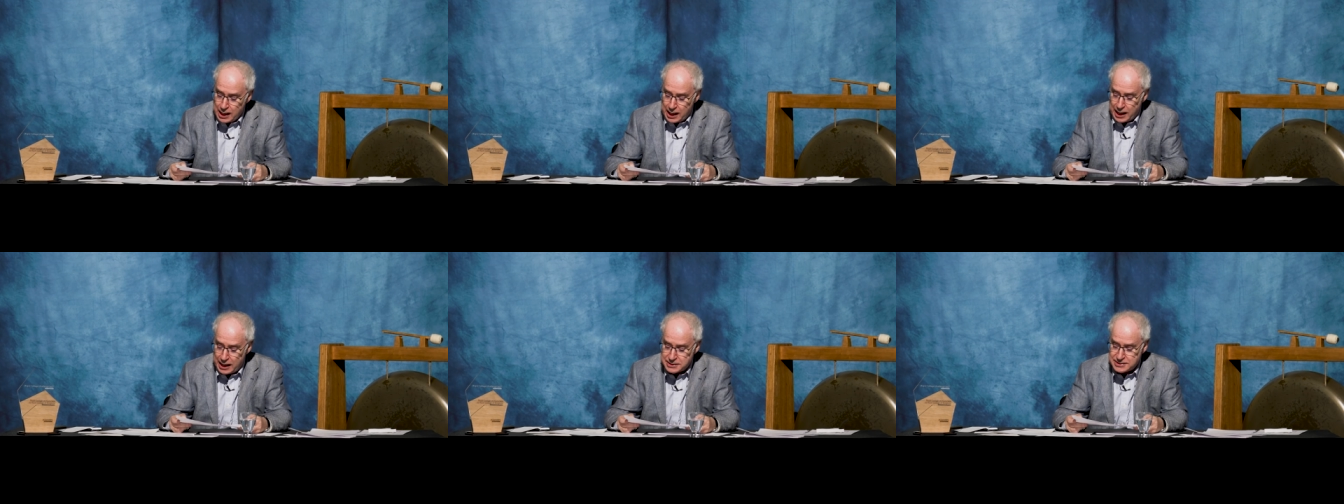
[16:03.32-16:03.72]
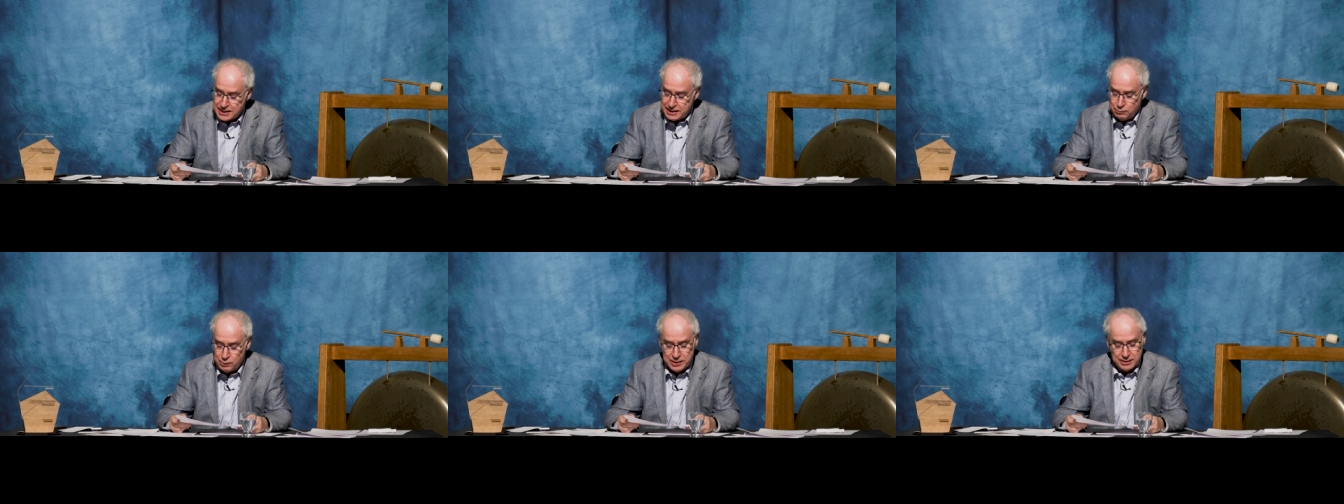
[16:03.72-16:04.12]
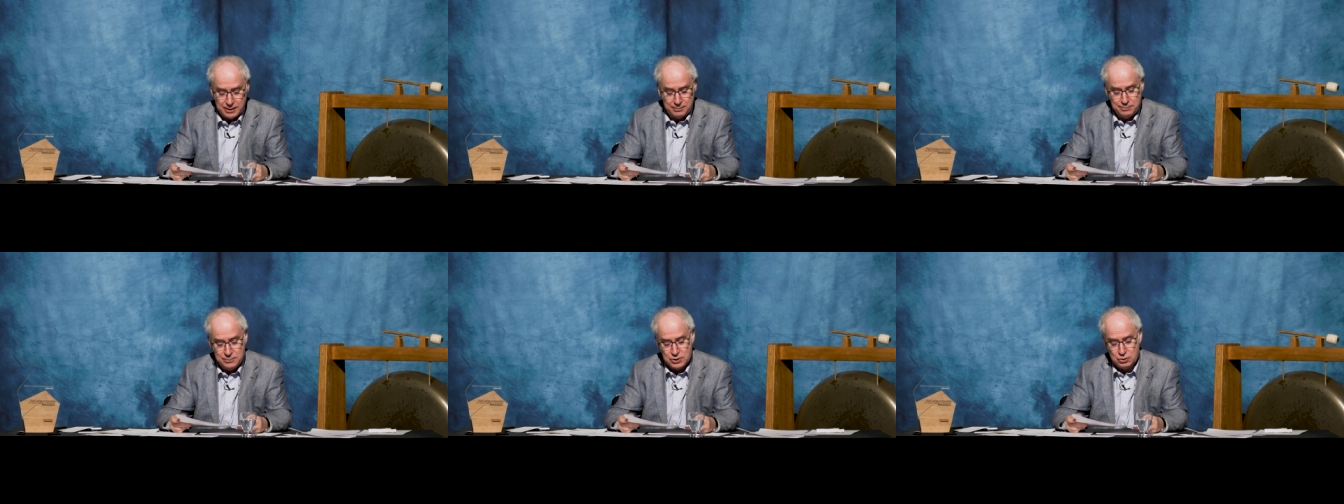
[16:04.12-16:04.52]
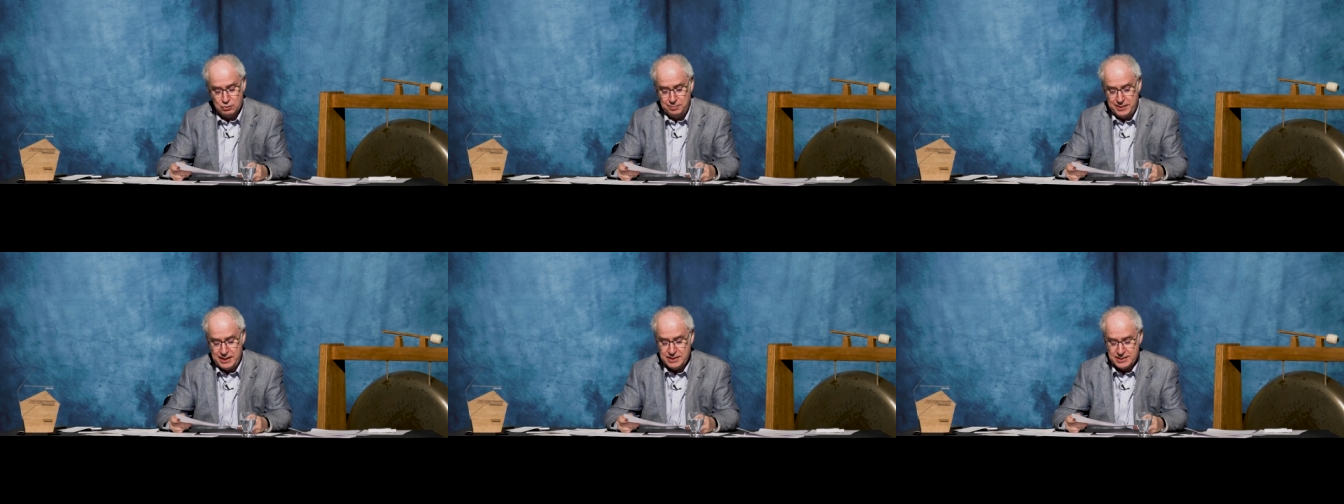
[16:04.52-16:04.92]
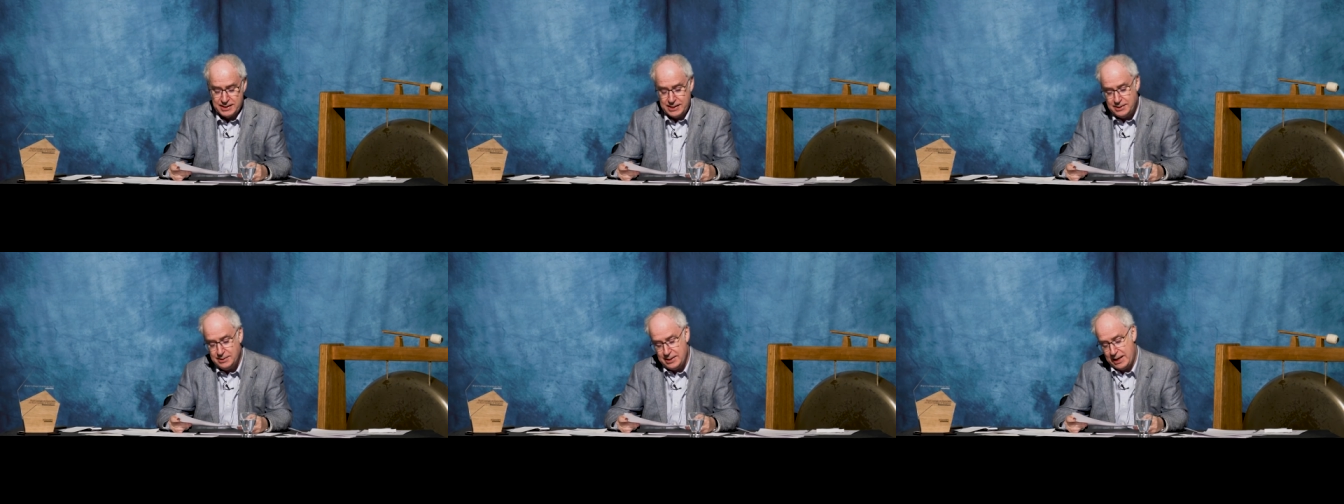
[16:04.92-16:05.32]
uh, take with them to a
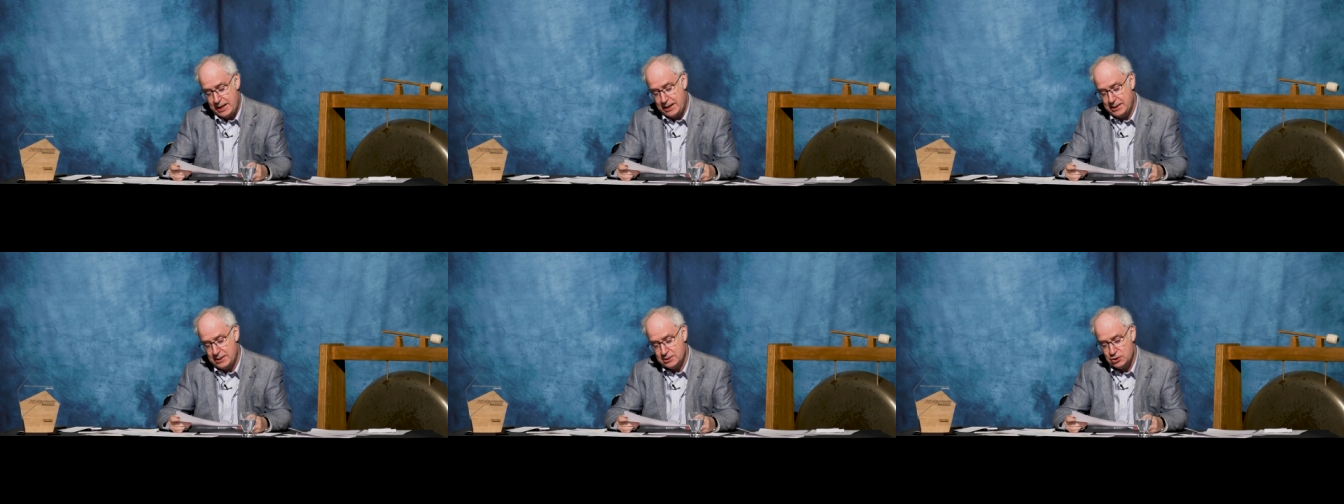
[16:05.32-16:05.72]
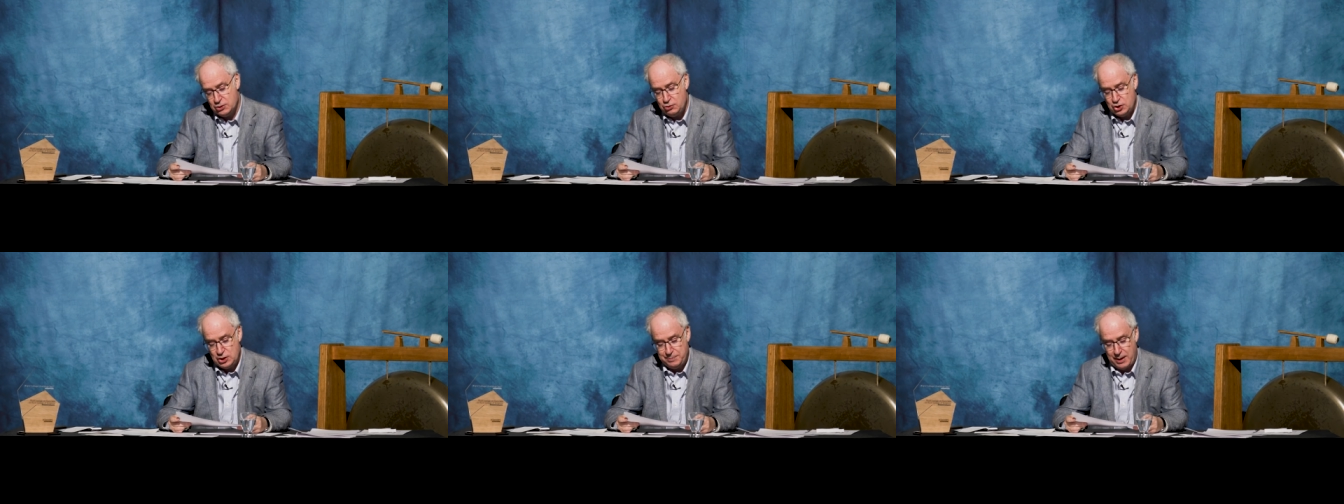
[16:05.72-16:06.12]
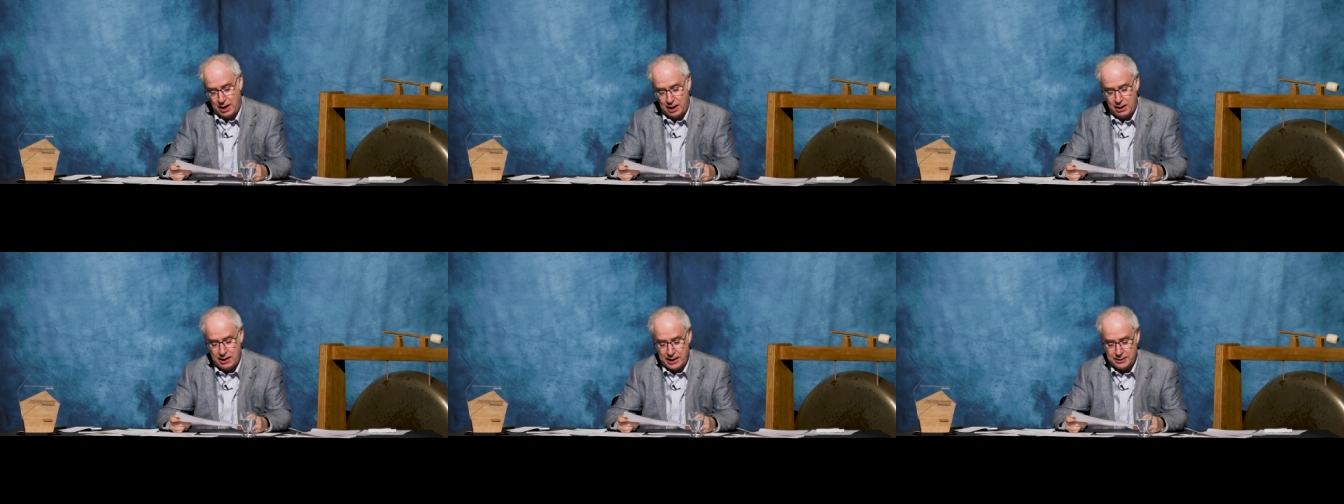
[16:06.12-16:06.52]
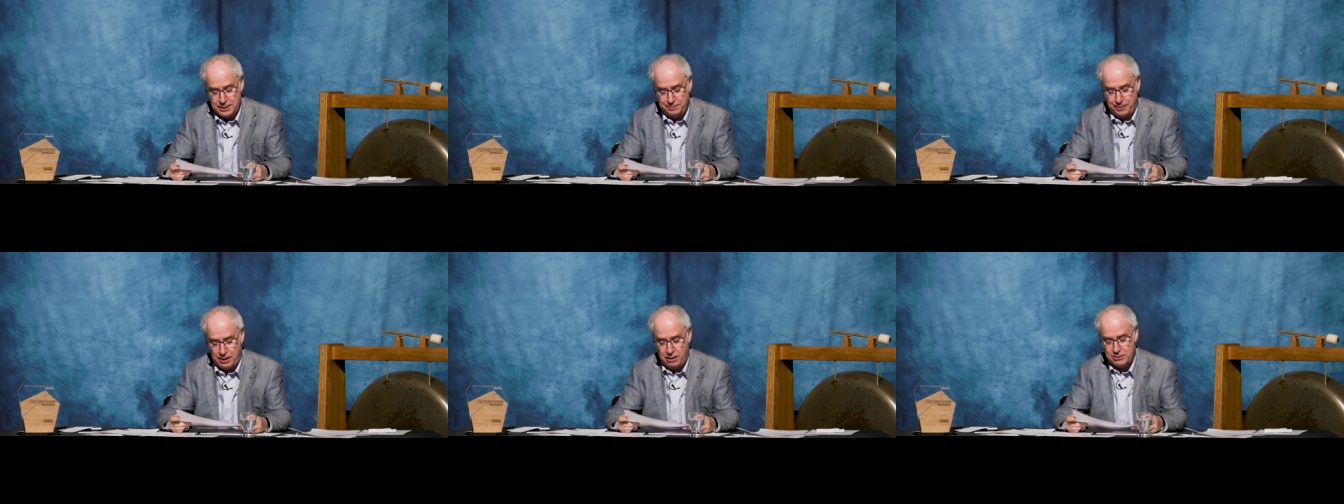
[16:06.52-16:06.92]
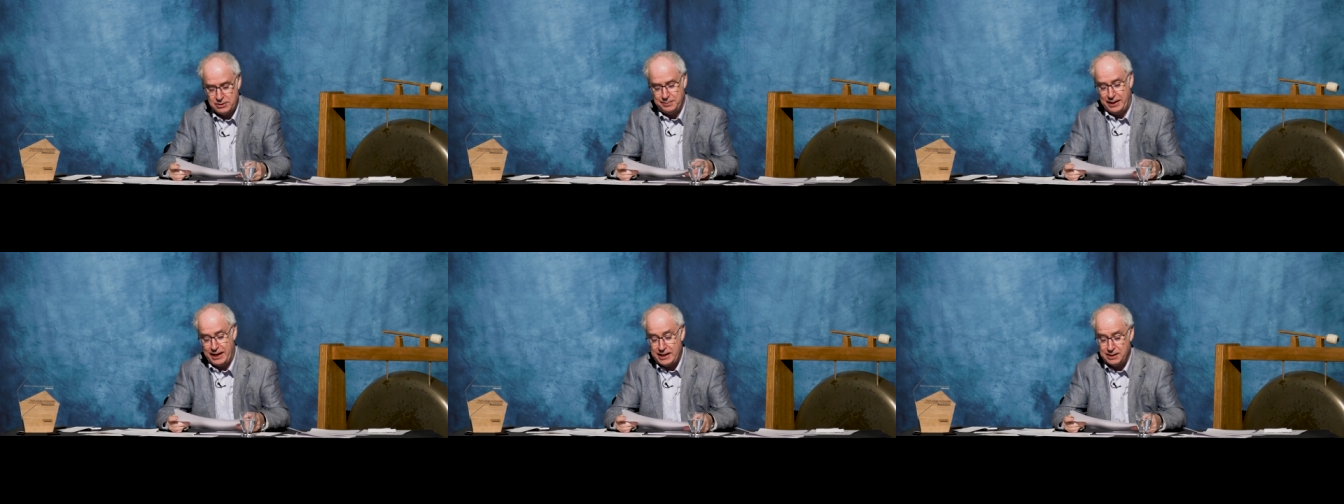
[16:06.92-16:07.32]
meeting in a sushi bar and the bar of
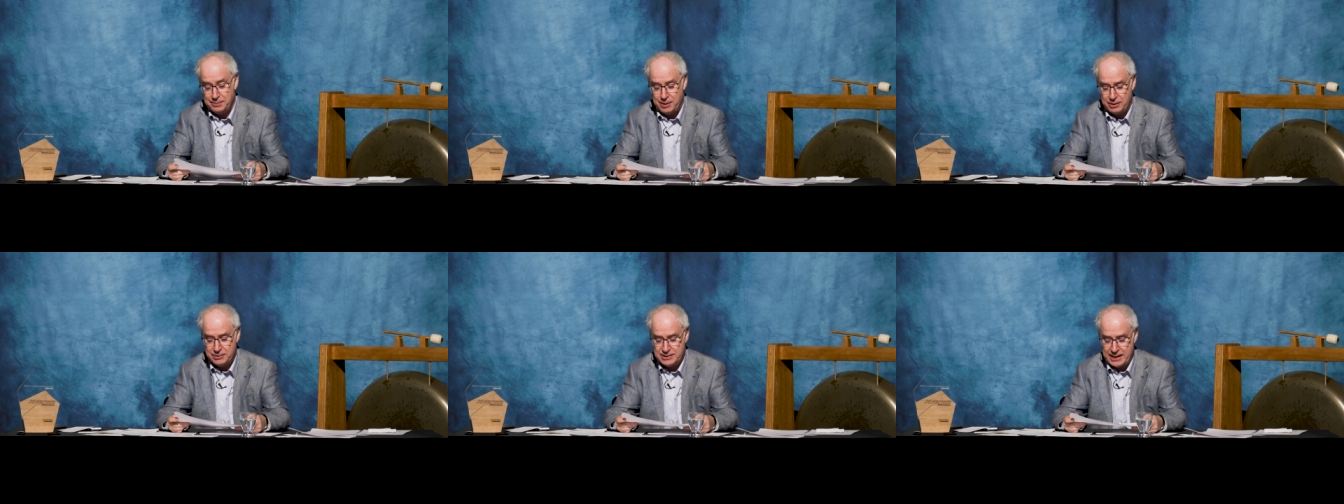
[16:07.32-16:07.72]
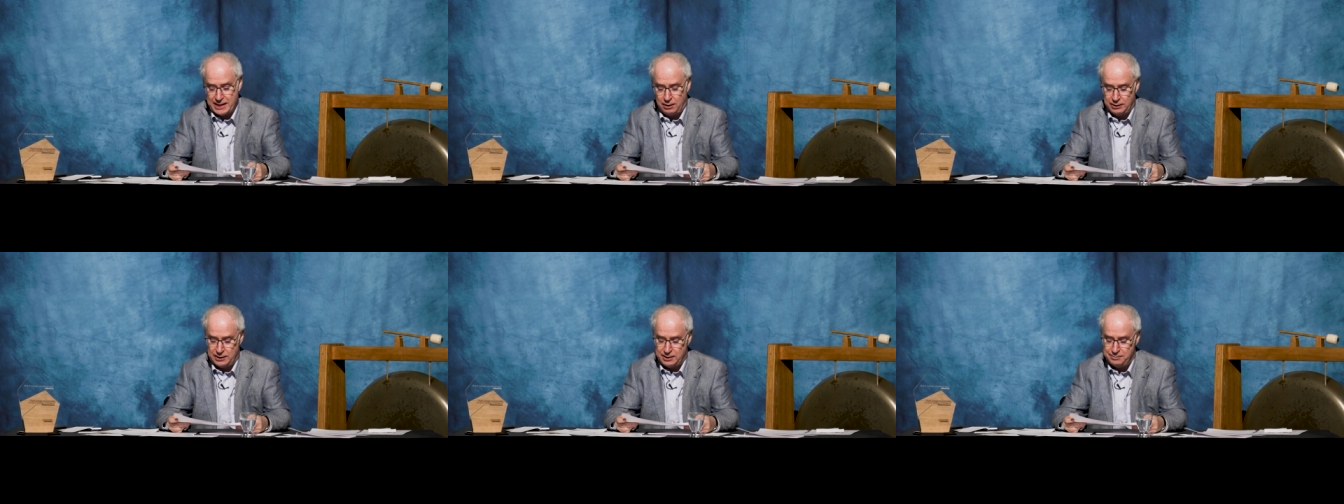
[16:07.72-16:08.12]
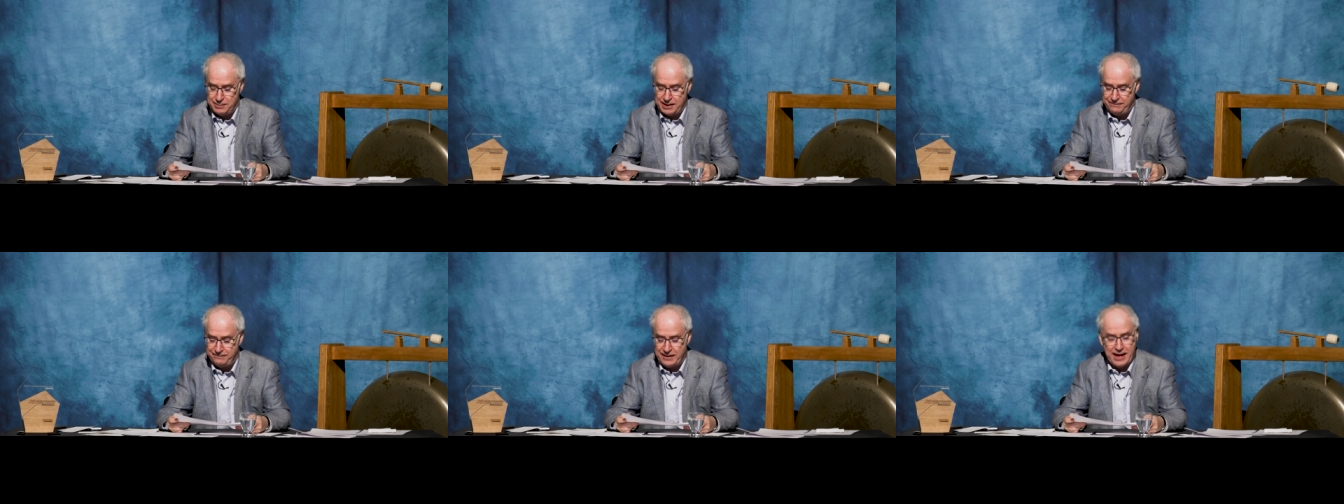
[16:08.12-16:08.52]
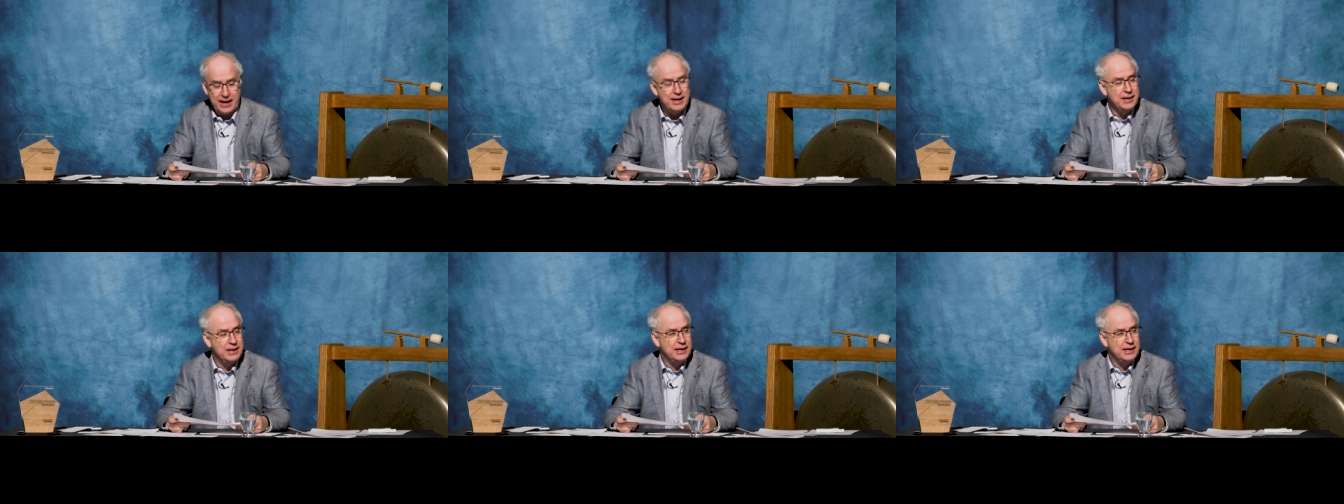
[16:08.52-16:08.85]
the Millennium Hotel in Mayfair